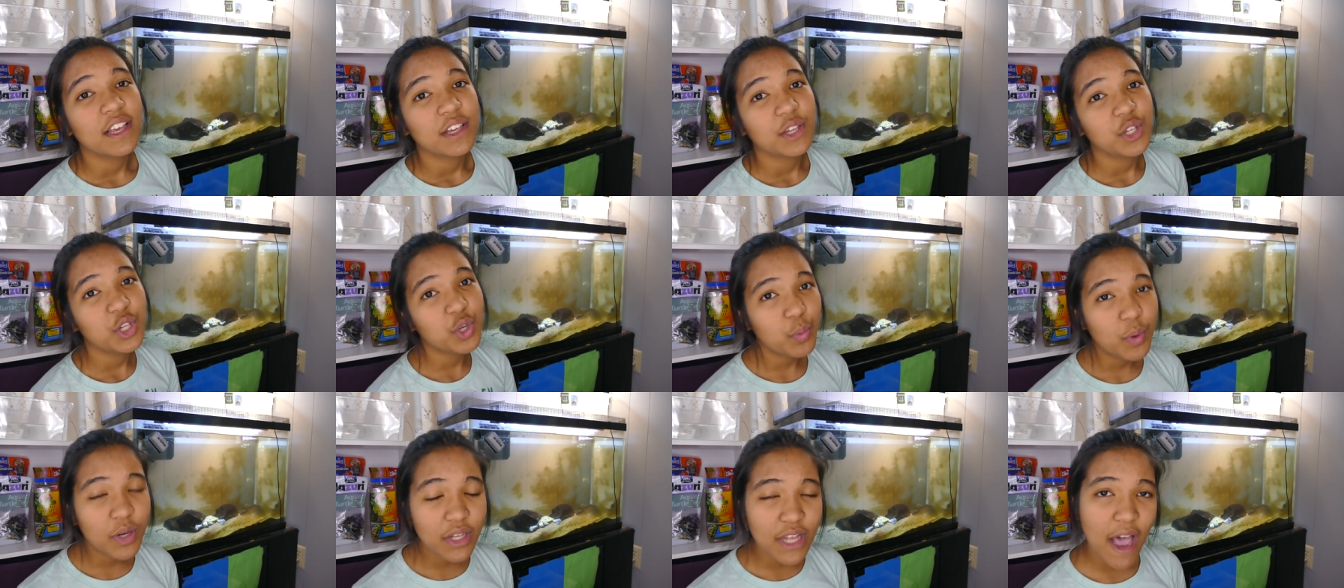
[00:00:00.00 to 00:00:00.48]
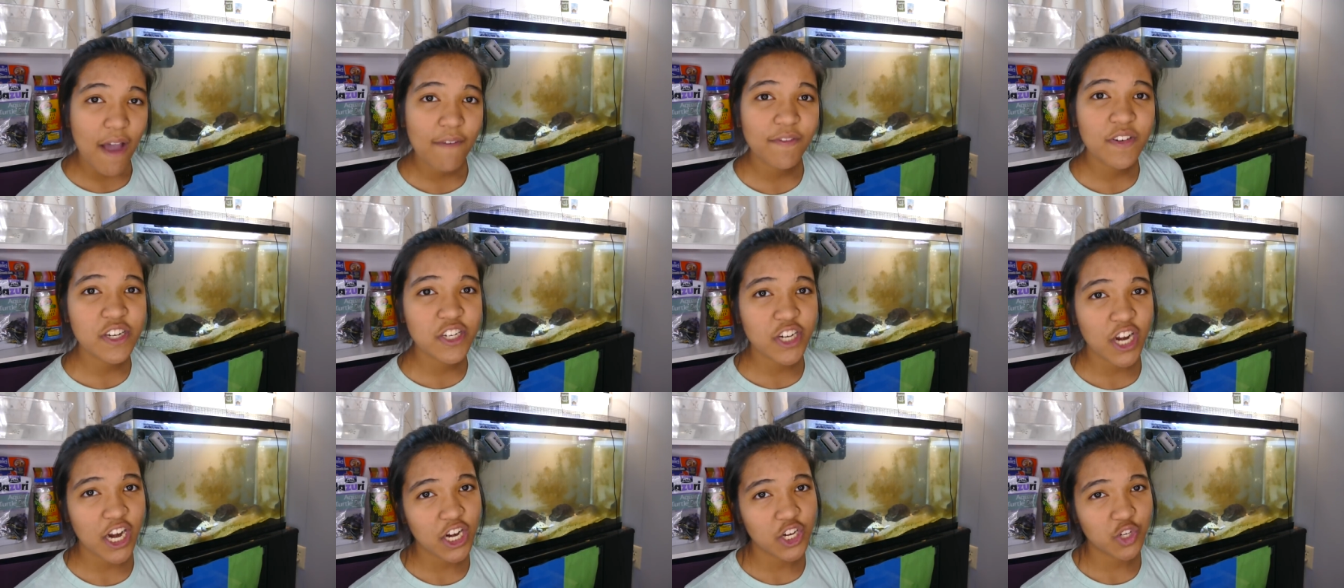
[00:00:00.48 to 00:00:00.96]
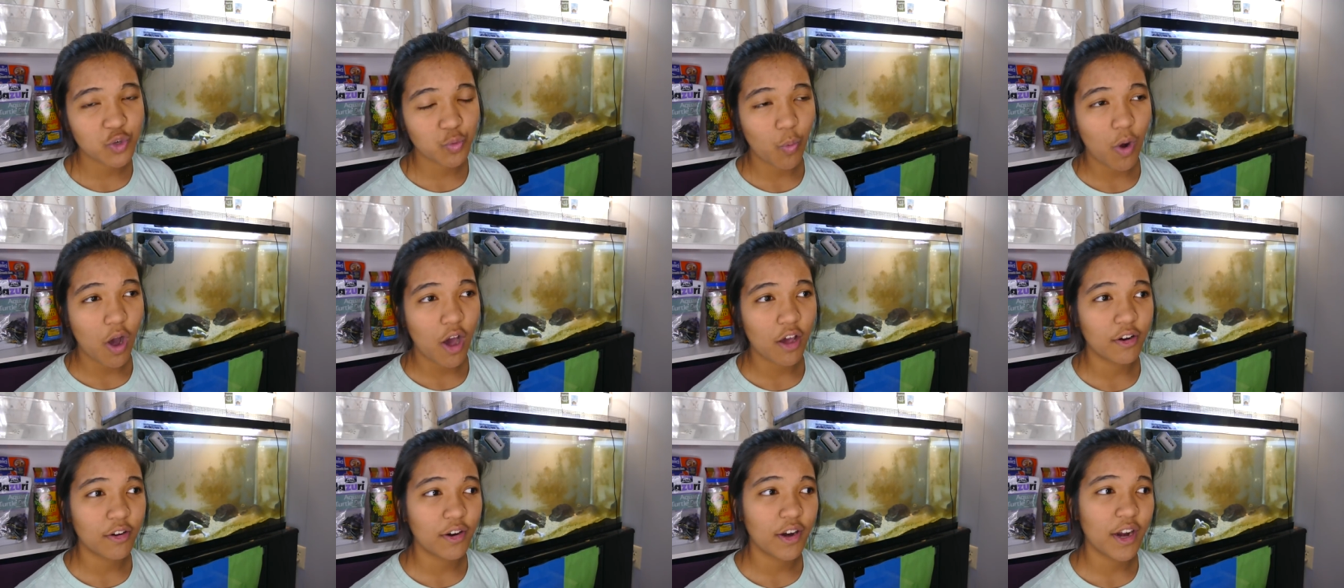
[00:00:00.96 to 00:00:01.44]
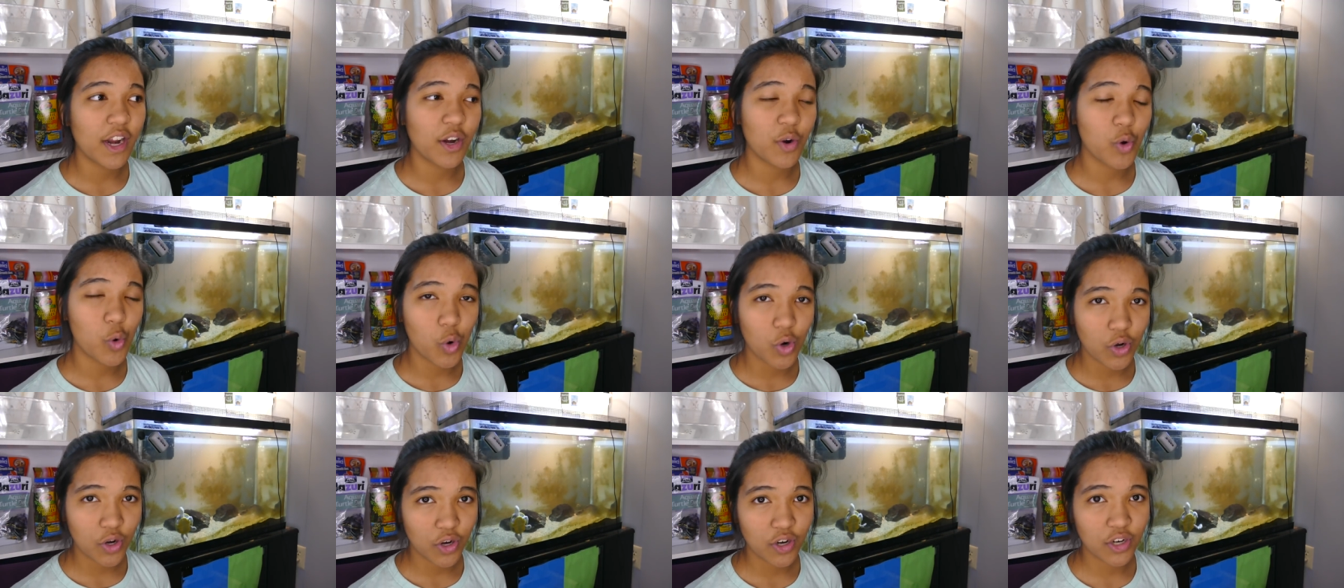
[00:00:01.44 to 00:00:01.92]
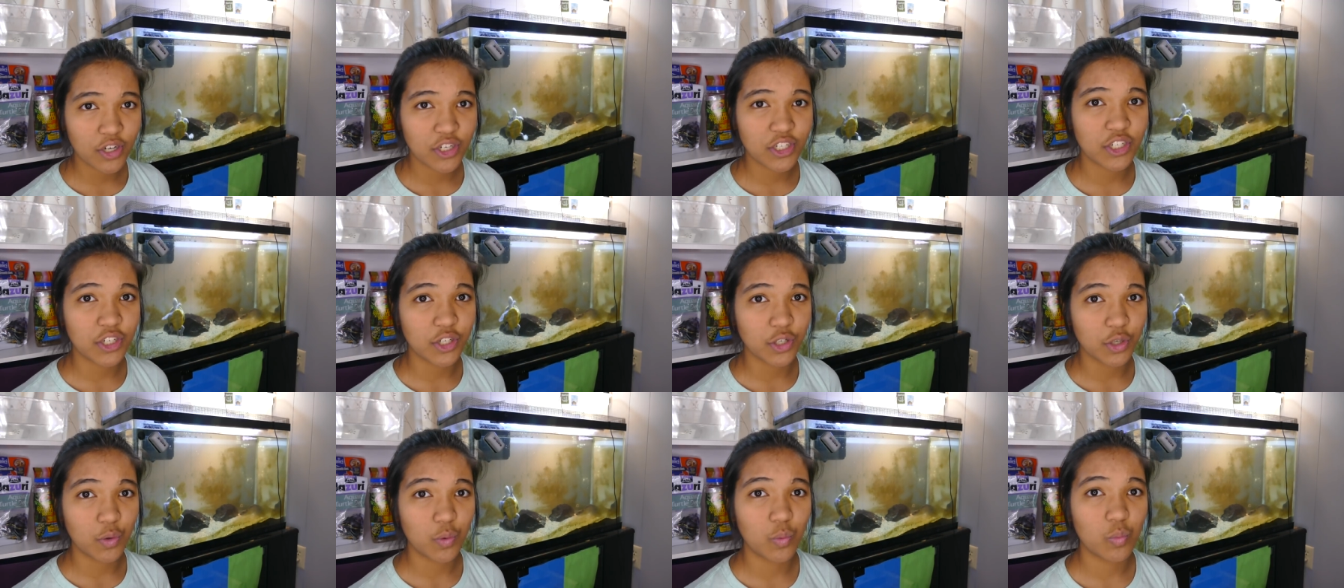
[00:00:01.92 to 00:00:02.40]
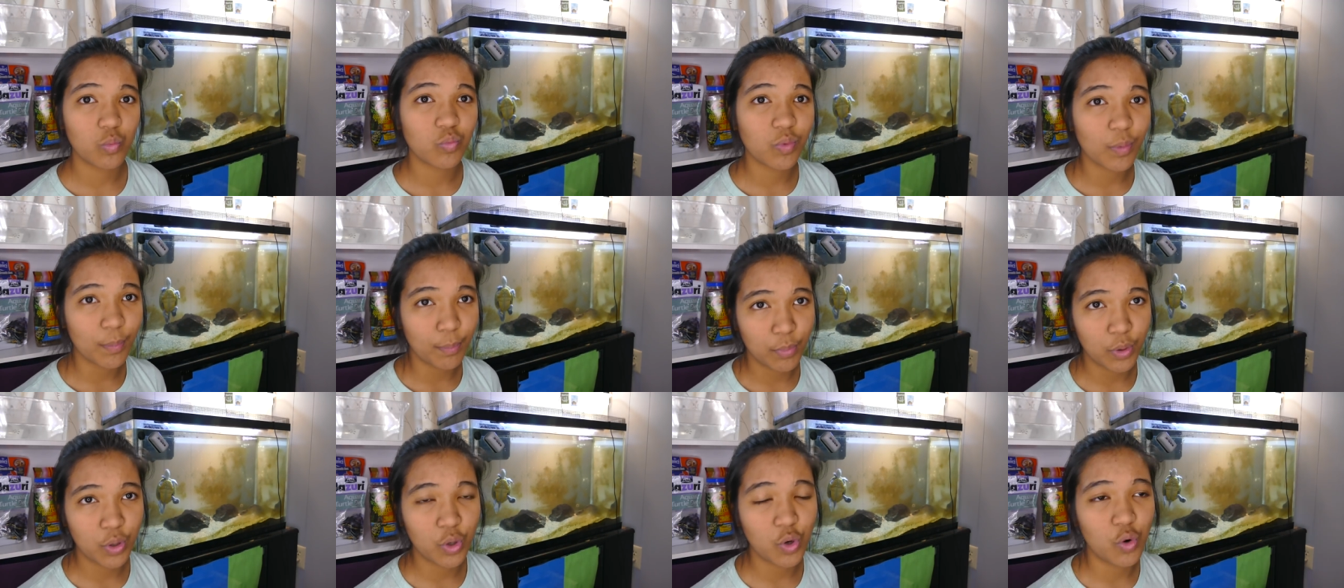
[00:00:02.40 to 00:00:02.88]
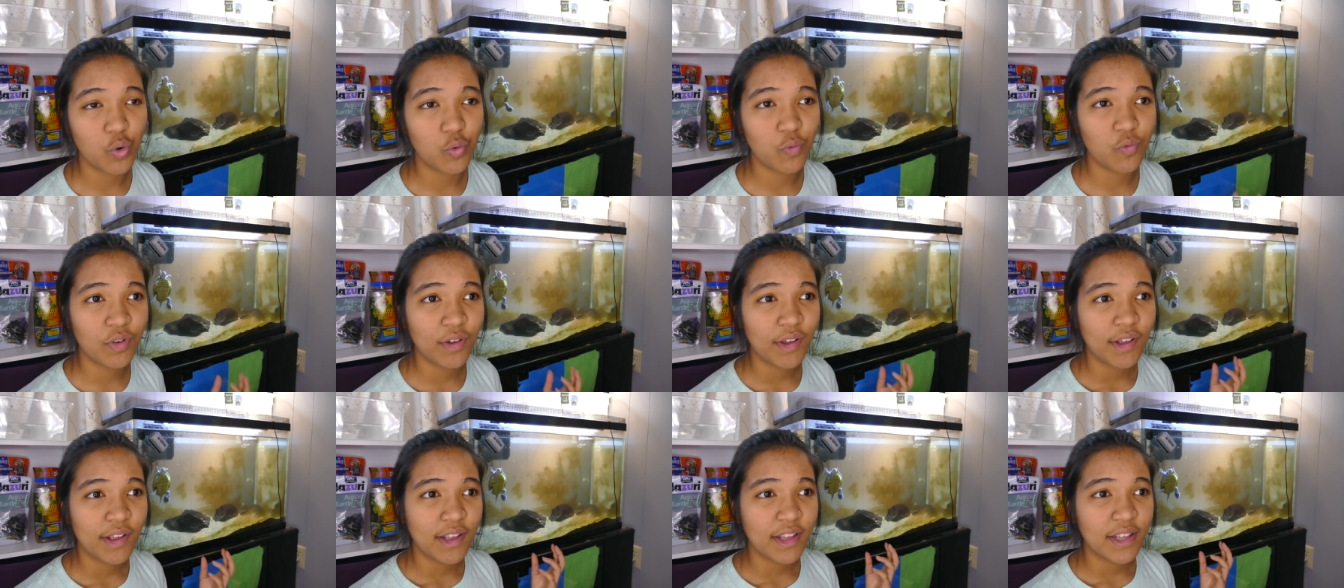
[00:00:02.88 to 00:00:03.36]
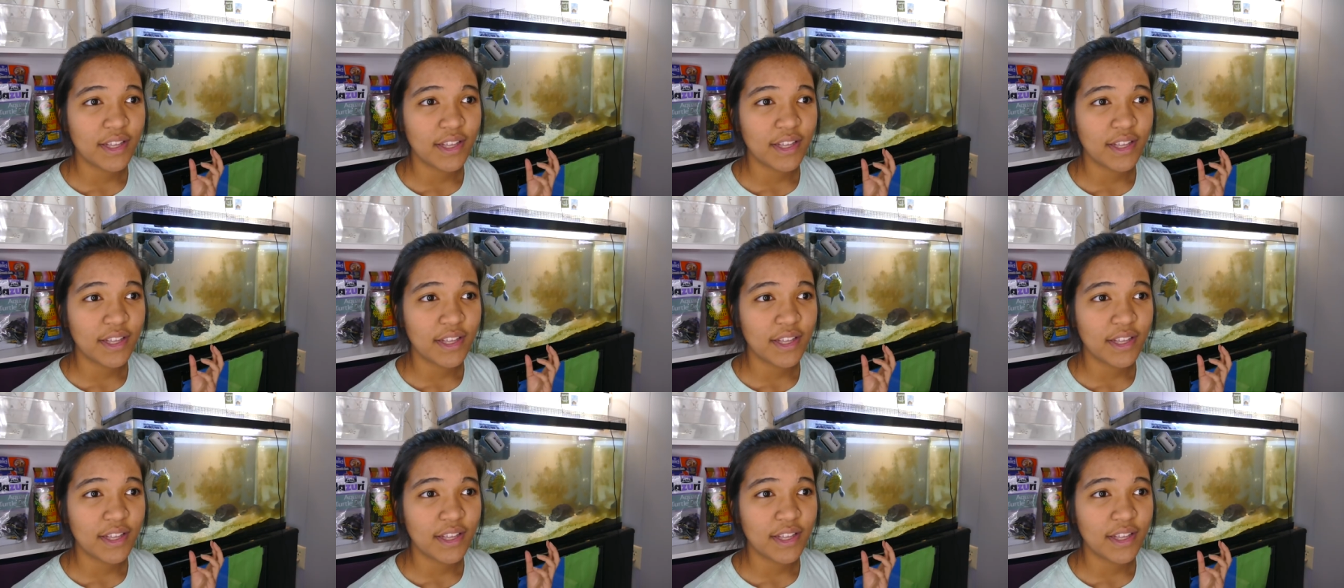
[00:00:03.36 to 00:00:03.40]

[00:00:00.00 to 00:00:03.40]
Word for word: you will have to change water in order to remove